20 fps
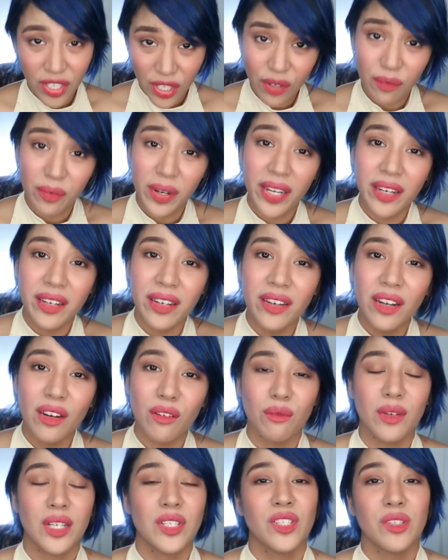they curated
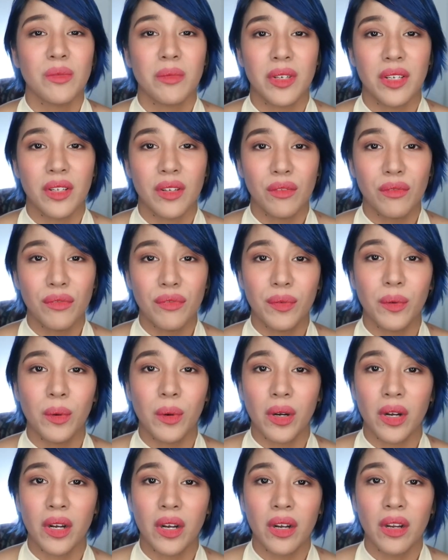a regimen
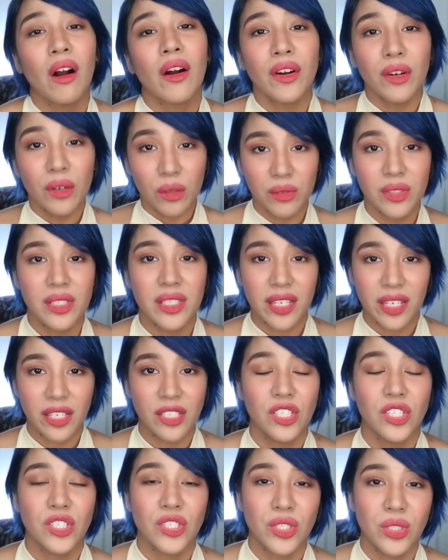for our own
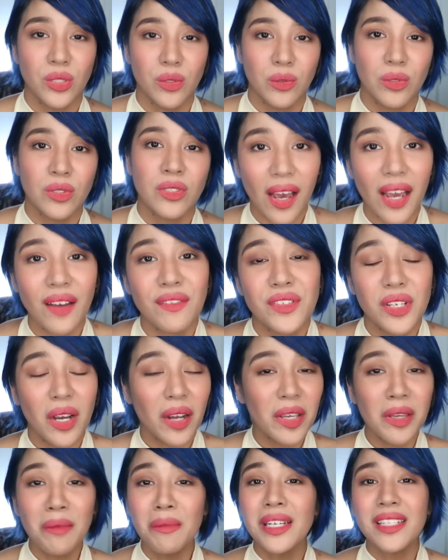skin issues. I've
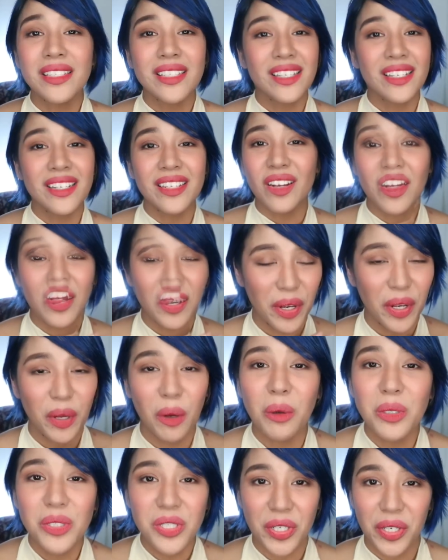documented my
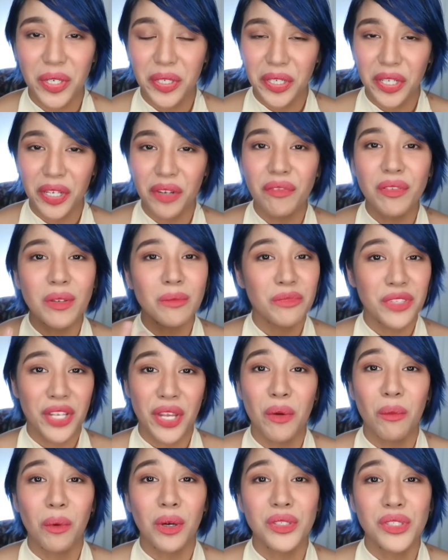whole journey from
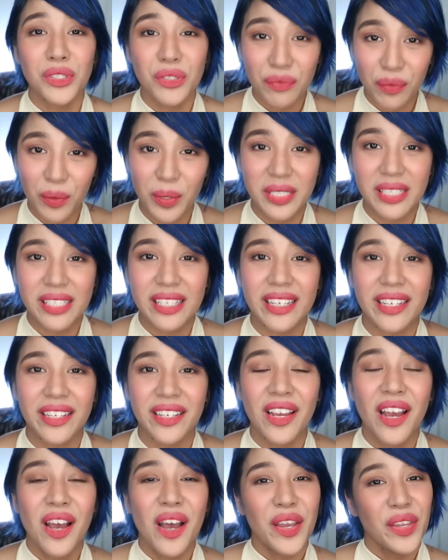day 1 to
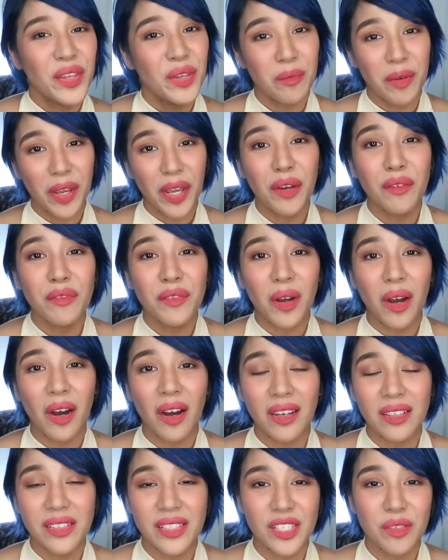14. You may have
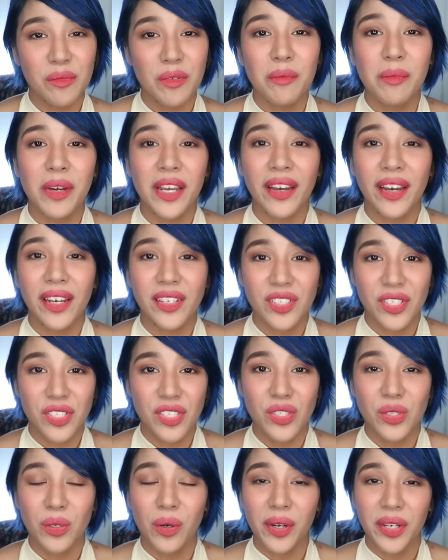caught some of my IG
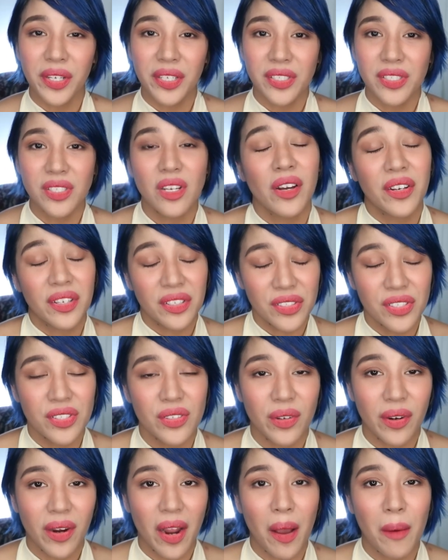stories on
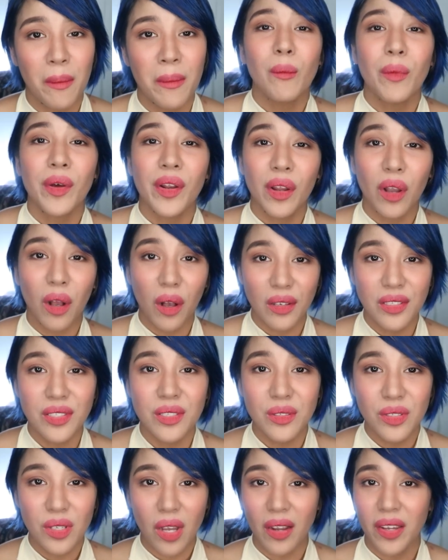Instagram, but I
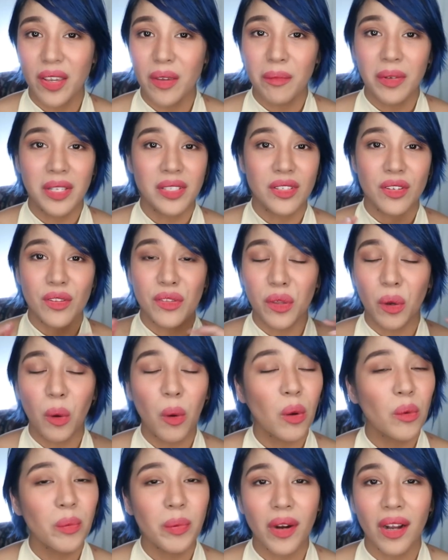also documented the
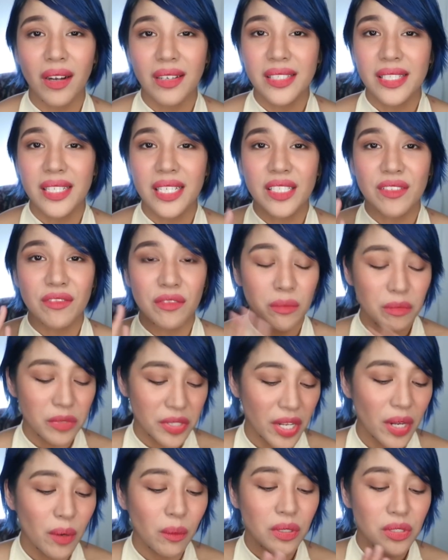whole process from
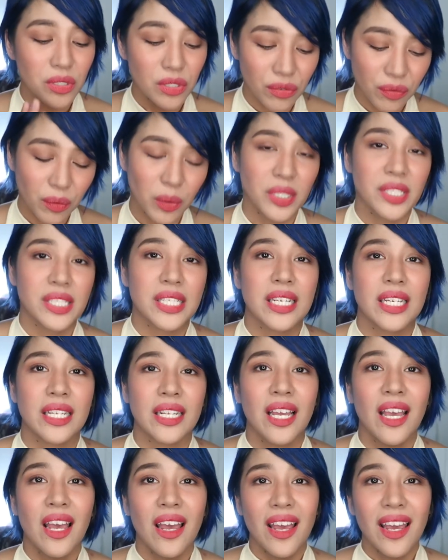day 1 to
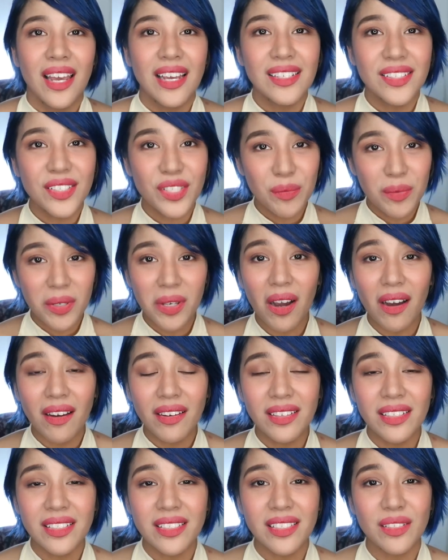14. And to be
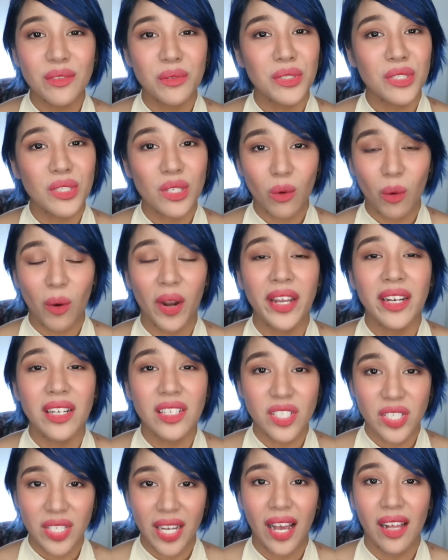honest, it was quite
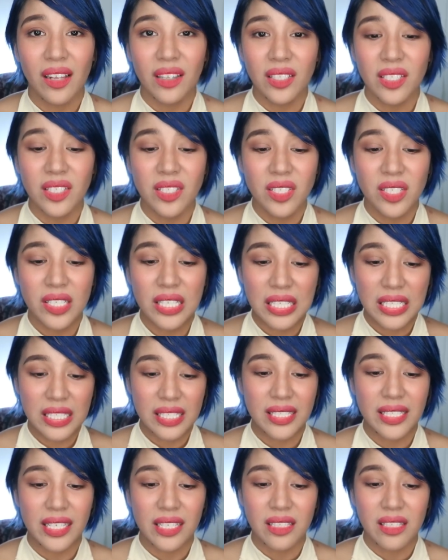a challenge in
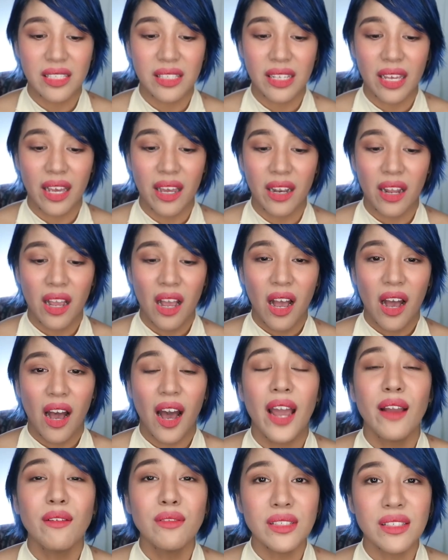a sense that
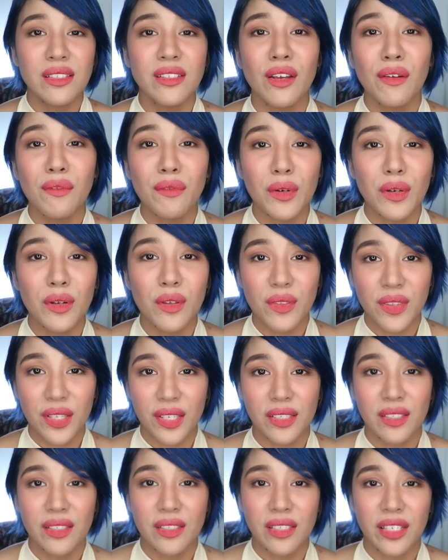I was never
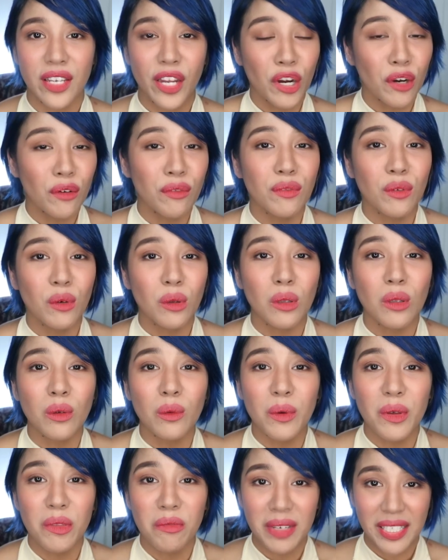this careful
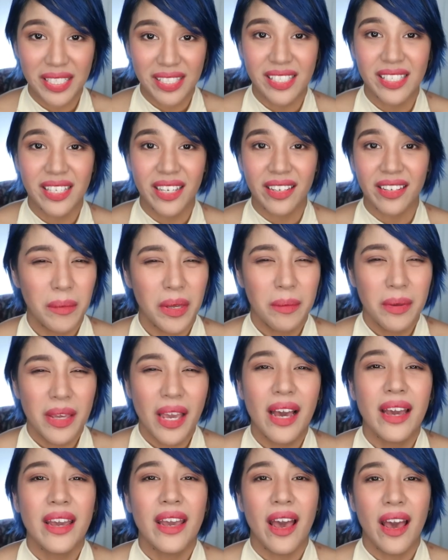with my skin.
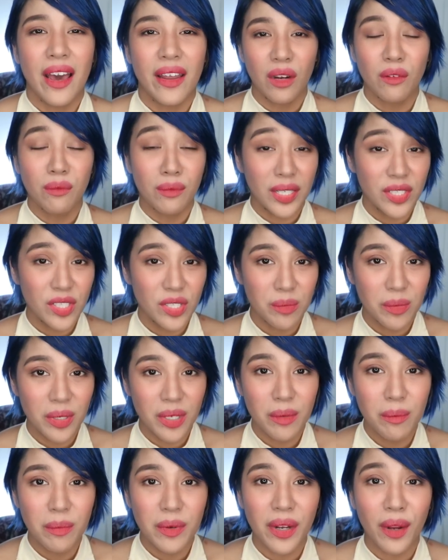Maybe I had a
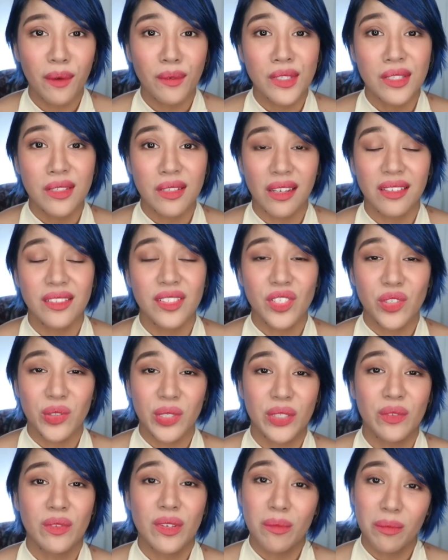regimen, but I was not
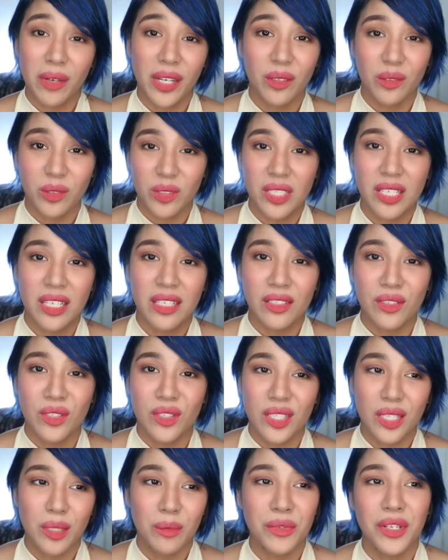strict with my routine, so
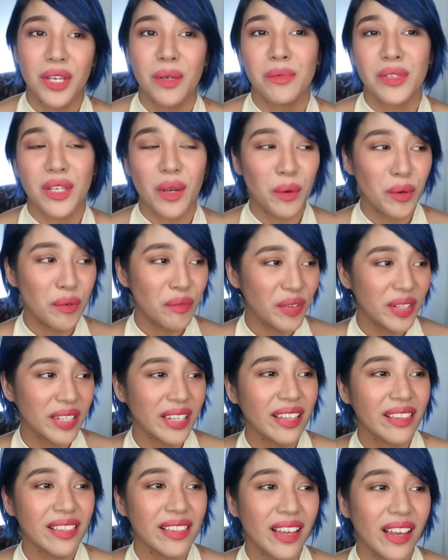sometimes I would
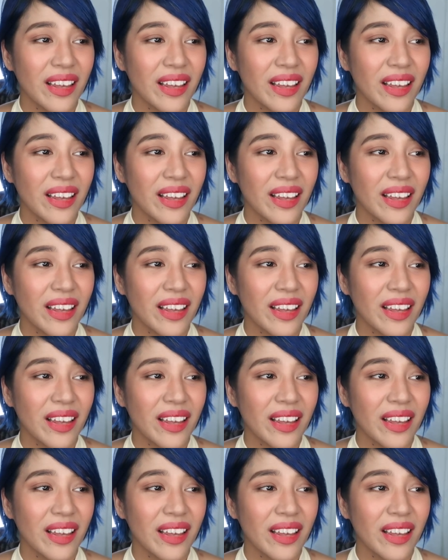forget